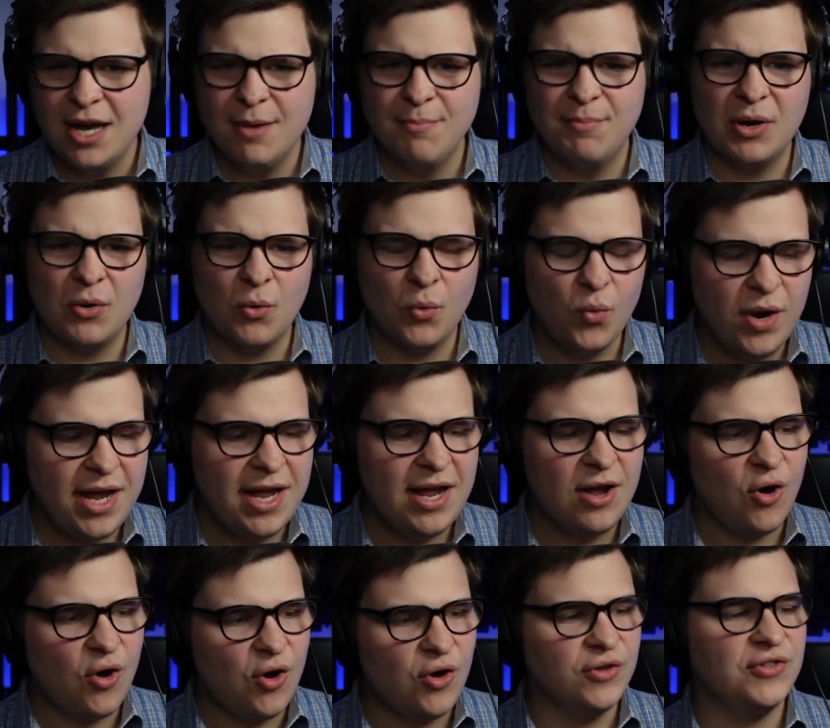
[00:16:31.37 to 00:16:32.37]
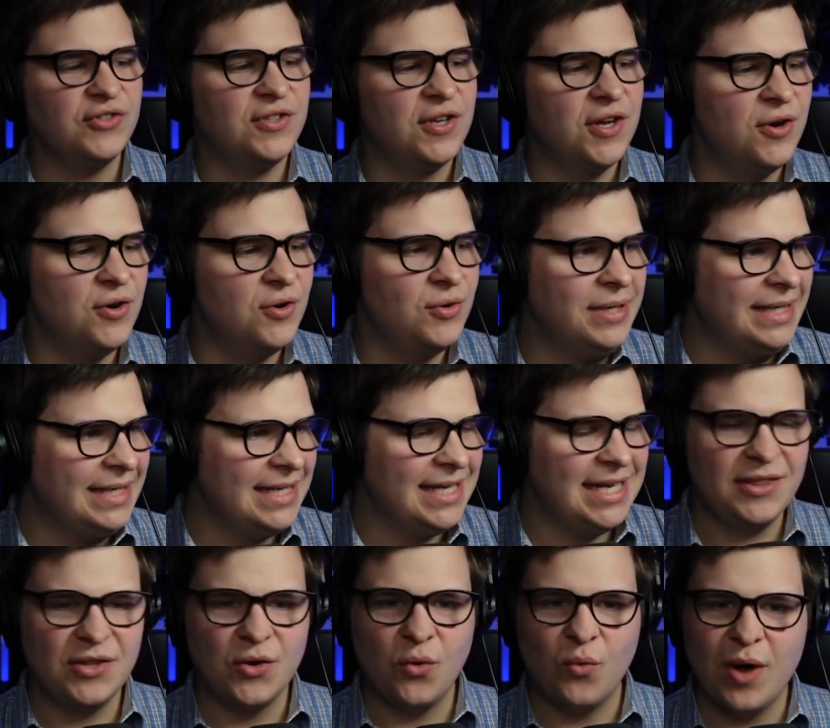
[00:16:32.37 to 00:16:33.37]
But we also
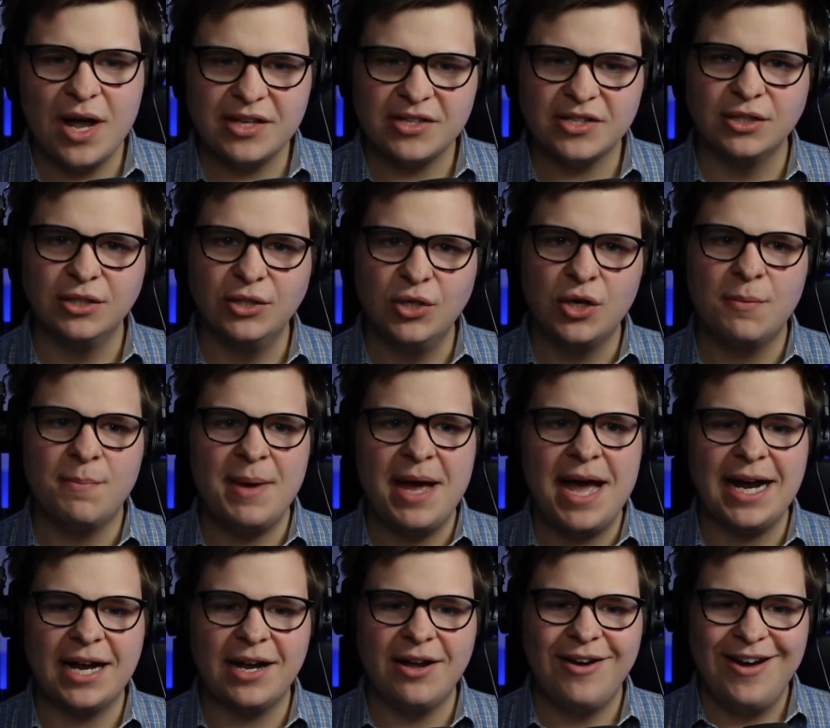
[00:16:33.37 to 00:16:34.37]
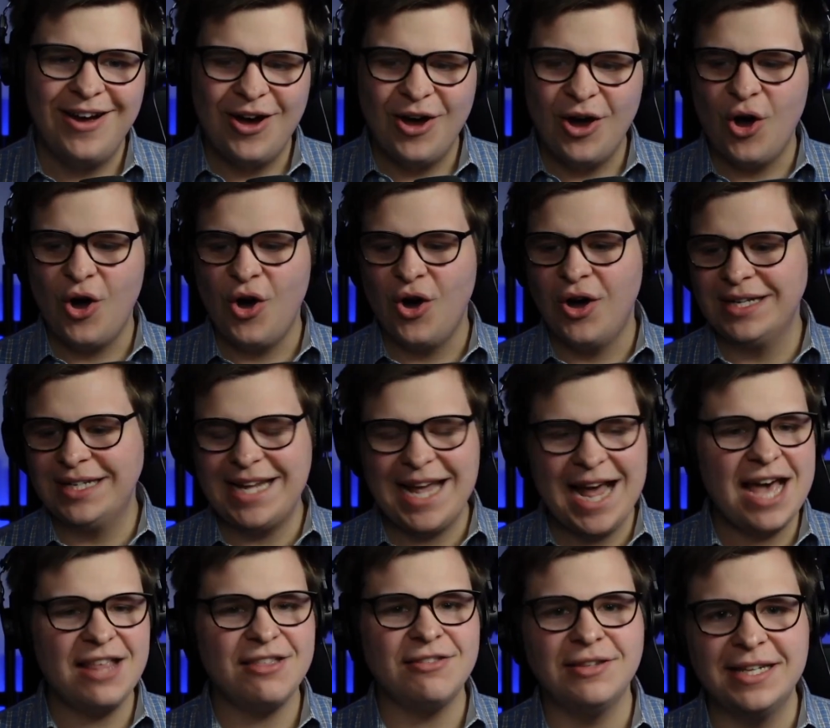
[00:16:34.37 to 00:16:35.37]
in the West look back on
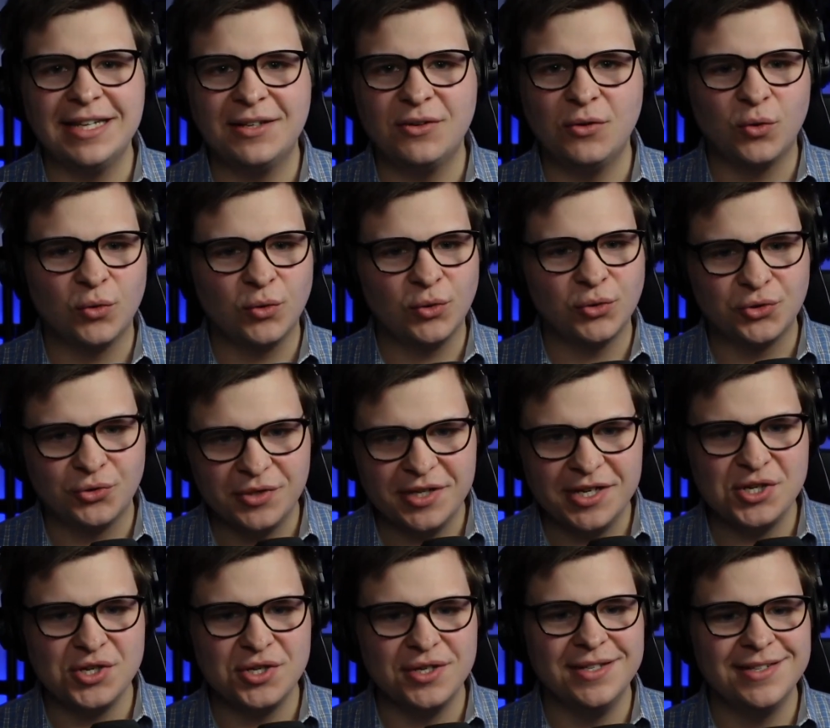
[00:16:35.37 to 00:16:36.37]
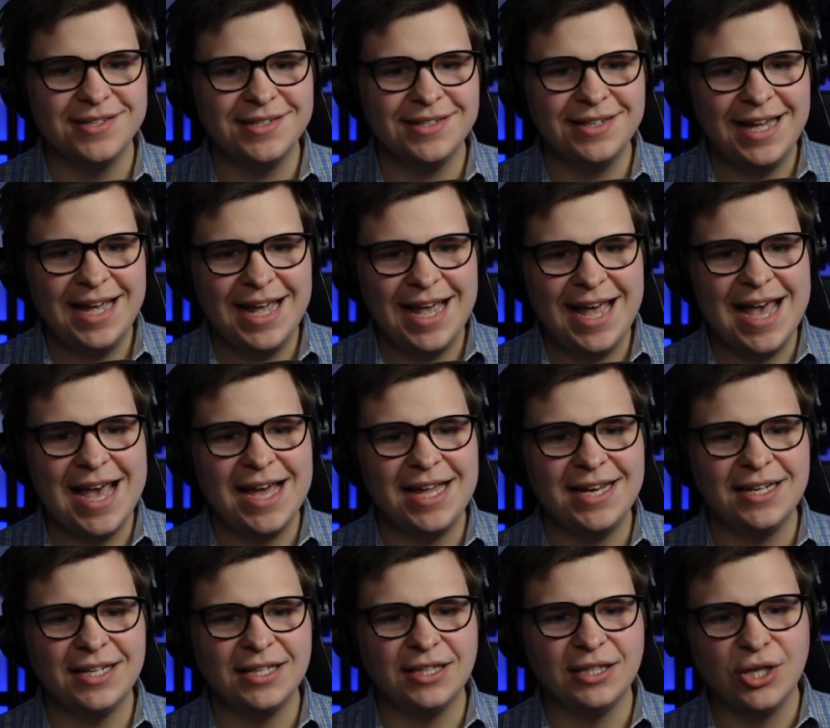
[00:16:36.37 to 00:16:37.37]
Catholic oral traditions
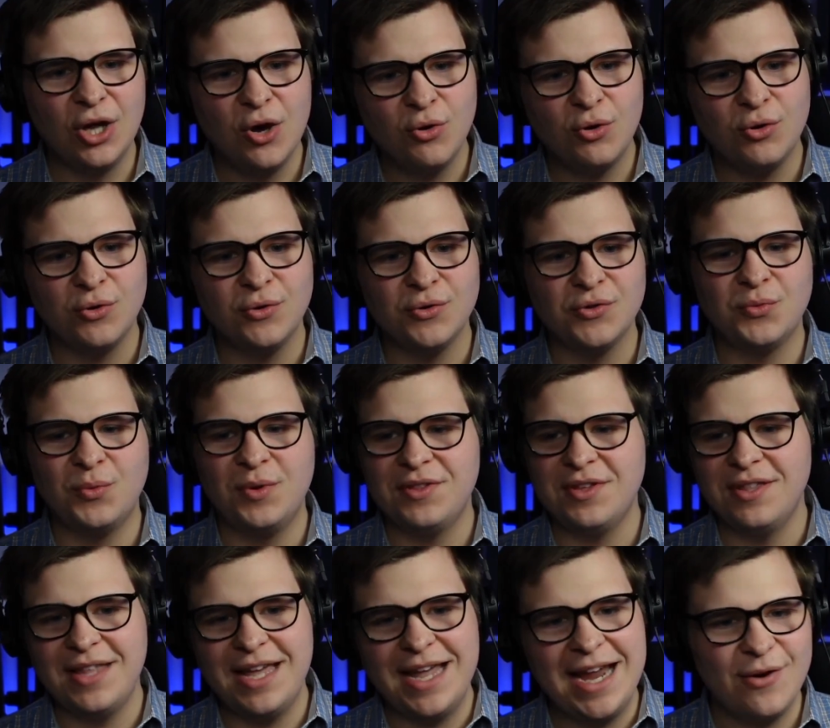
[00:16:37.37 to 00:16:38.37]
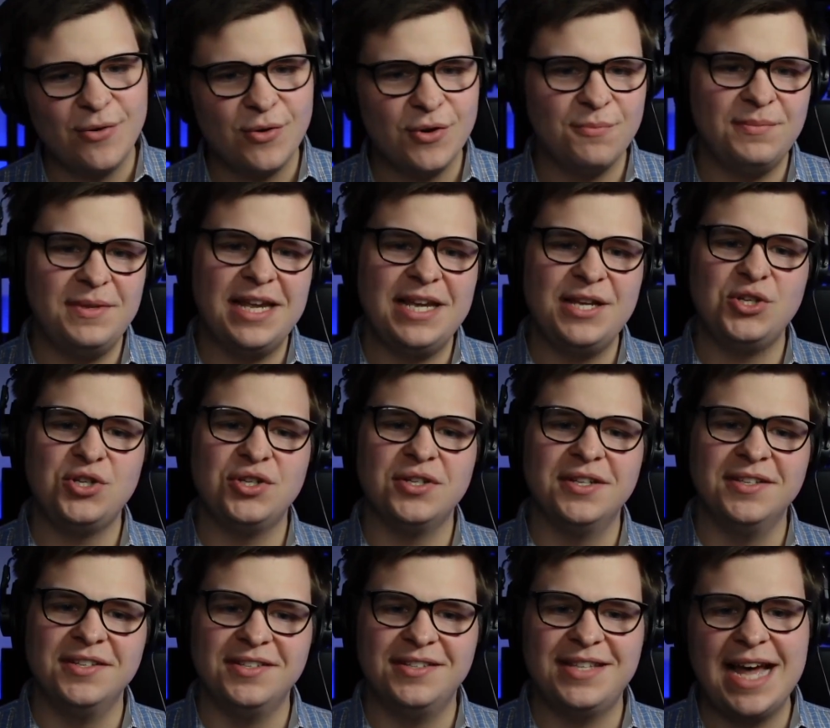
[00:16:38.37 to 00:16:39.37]
and locals within the Arab
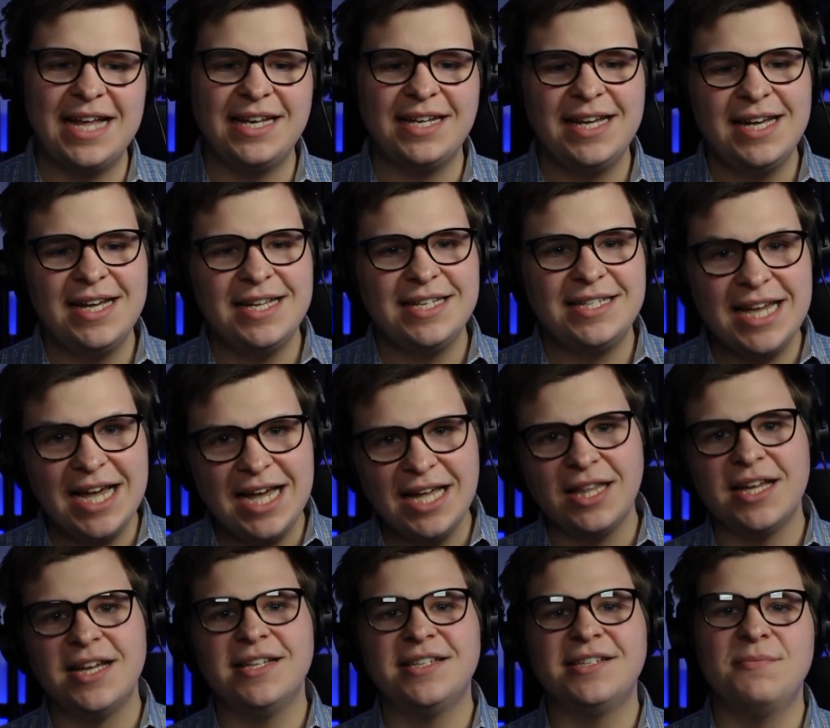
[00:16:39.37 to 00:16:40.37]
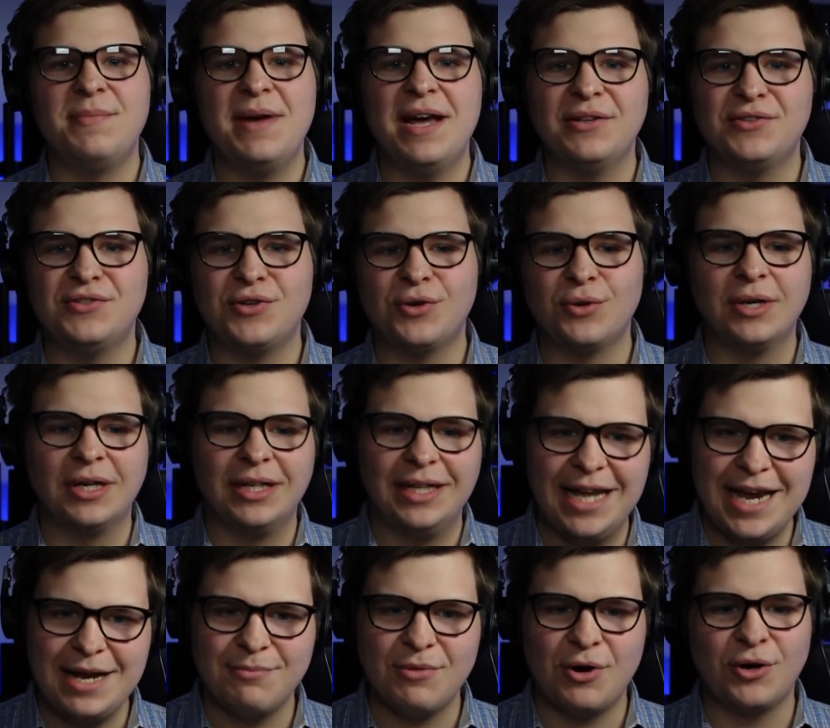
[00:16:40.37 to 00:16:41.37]
nations that tell us about certain
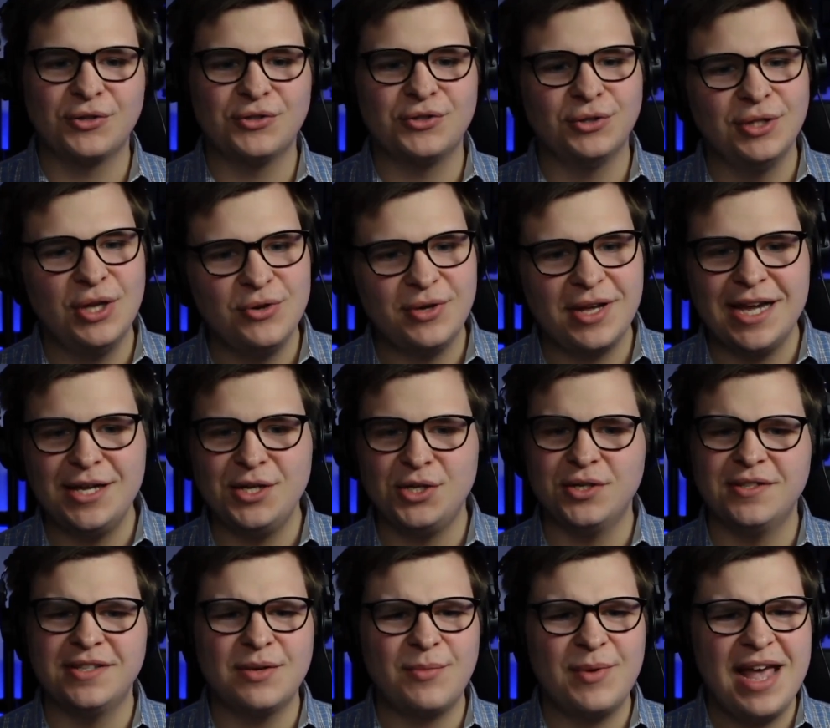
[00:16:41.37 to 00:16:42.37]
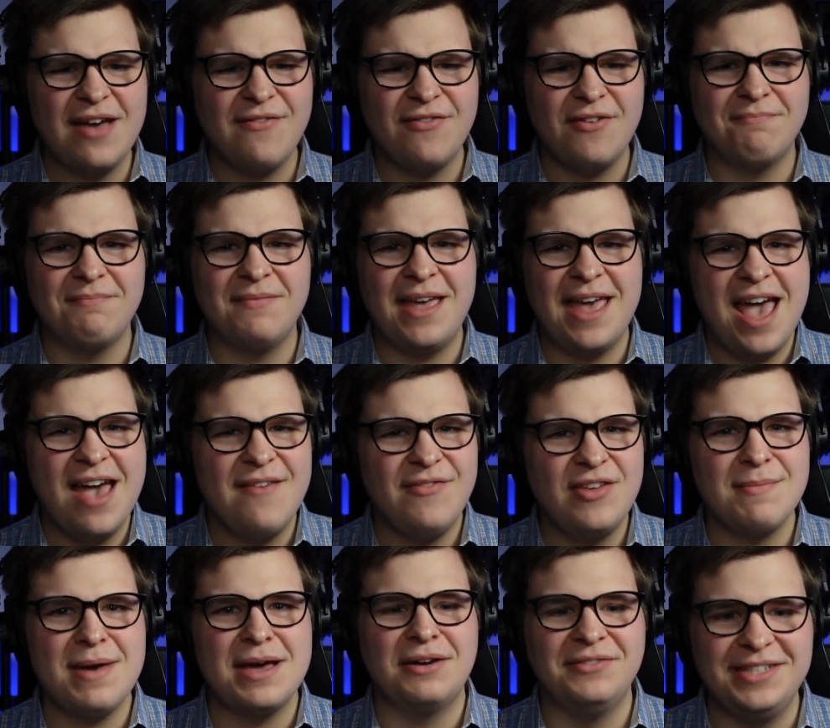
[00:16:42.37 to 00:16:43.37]
landmarks or locations, and we have a heavy
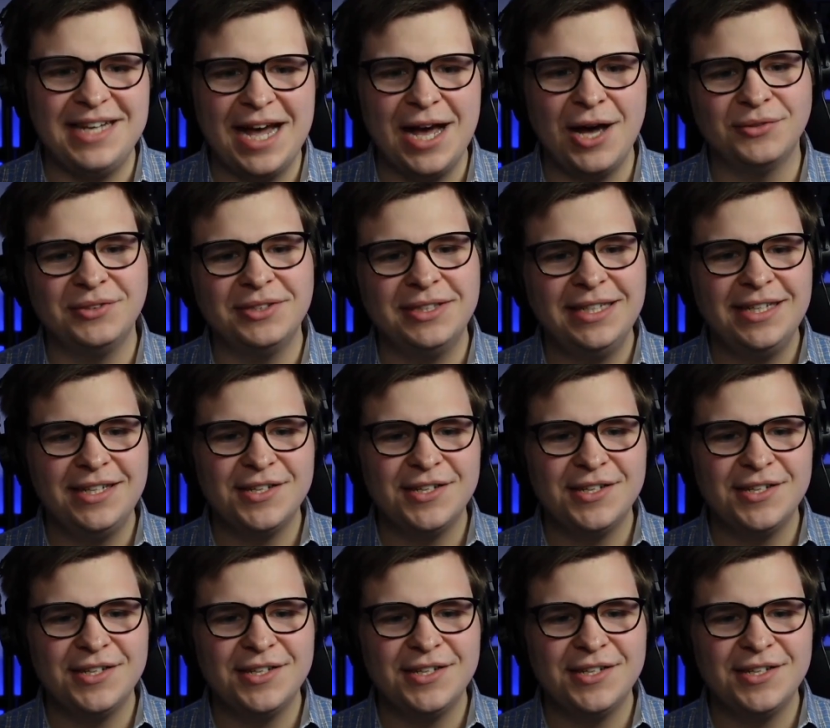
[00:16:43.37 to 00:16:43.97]
amount of doubt.